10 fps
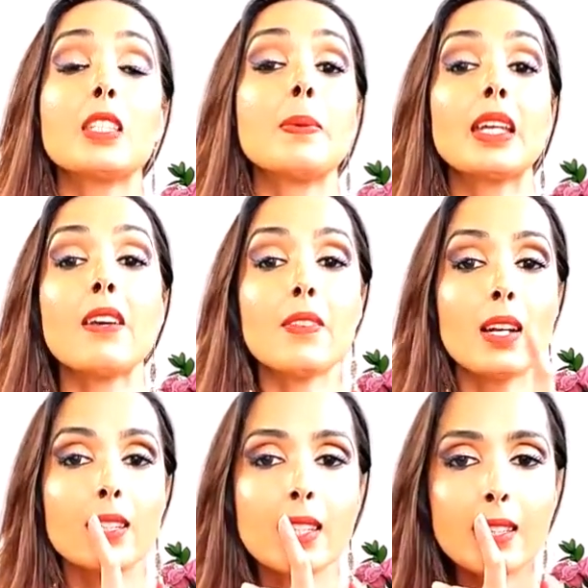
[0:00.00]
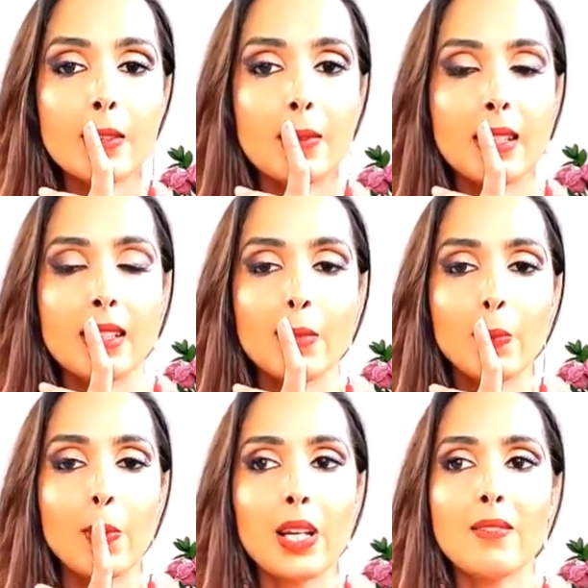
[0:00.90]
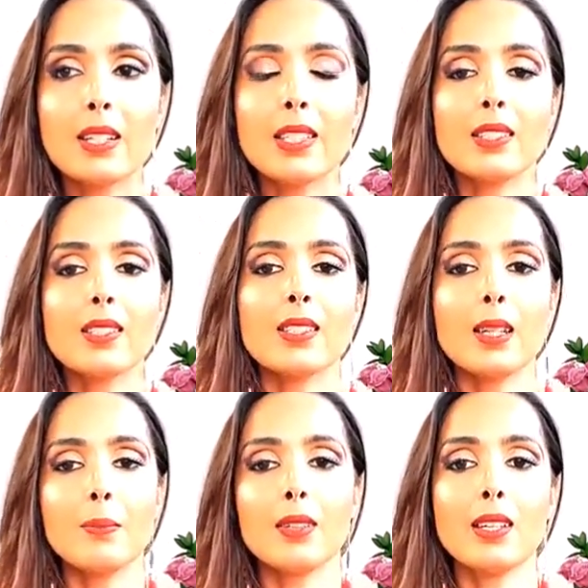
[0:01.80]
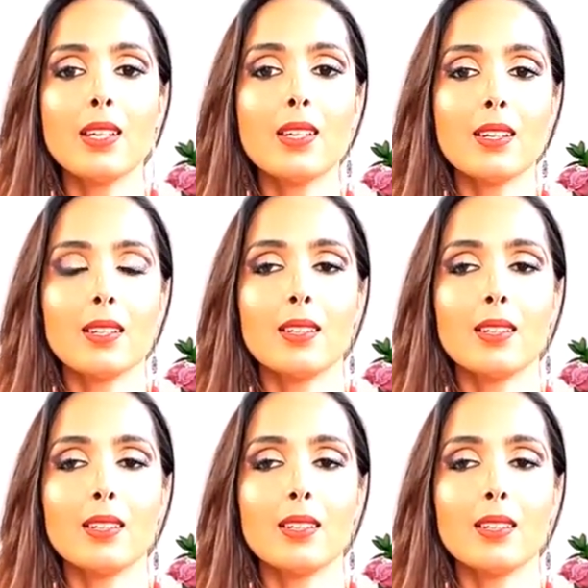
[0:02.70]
speaking of narcissistic relations, one of our sisters, Kimberly,